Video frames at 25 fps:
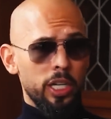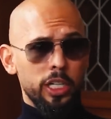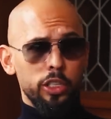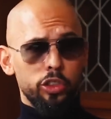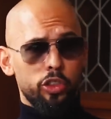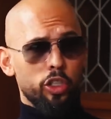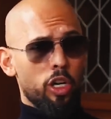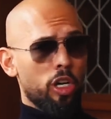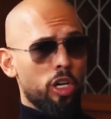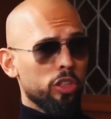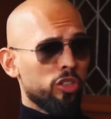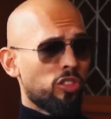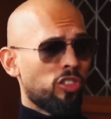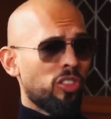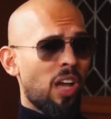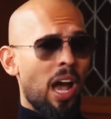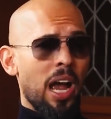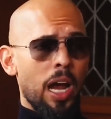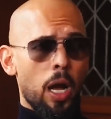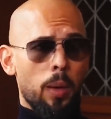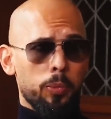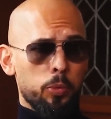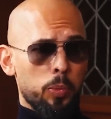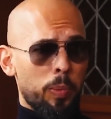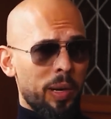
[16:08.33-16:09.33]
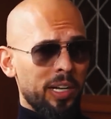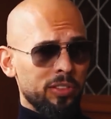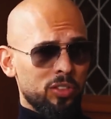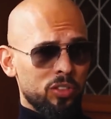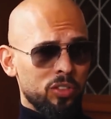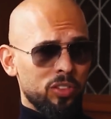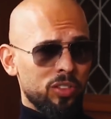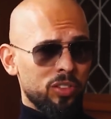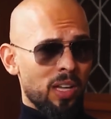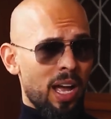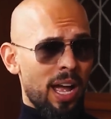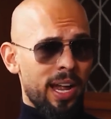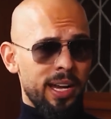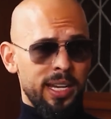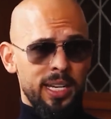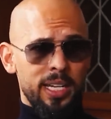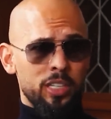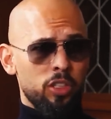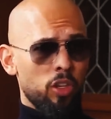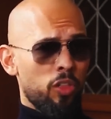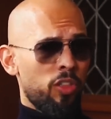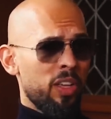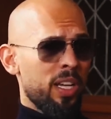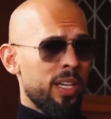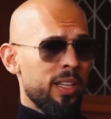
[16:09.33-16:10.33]
She got psyoped by society
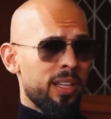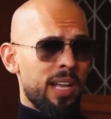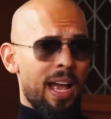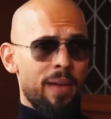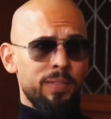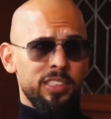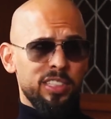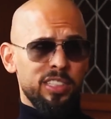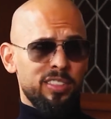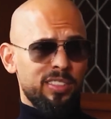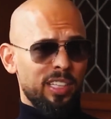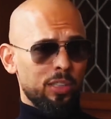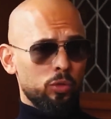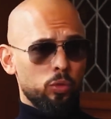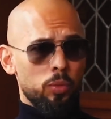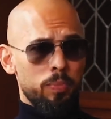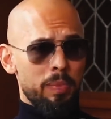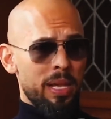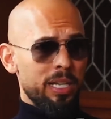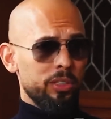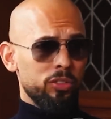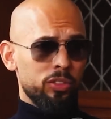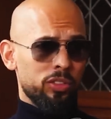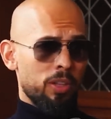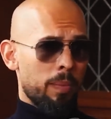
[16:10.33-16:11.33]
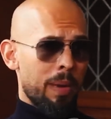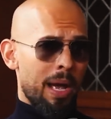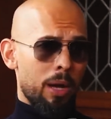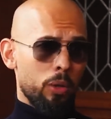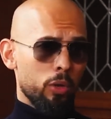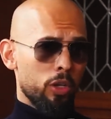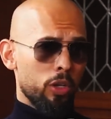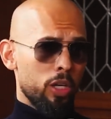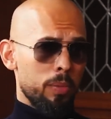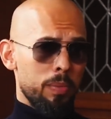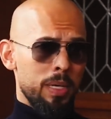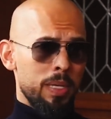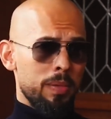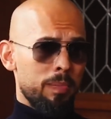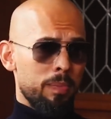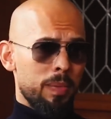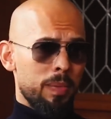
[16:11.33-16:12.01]
into thinking that having sex with men is somehow going to be